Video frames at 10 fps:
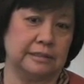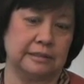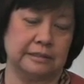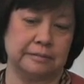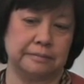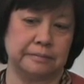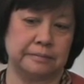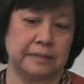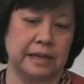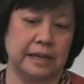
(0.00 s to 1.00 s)
Um,
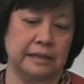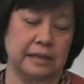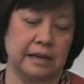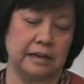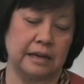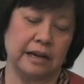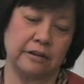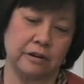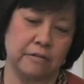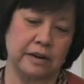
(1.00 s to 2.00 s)
and I, I
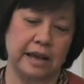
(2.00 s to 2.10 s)
don't know what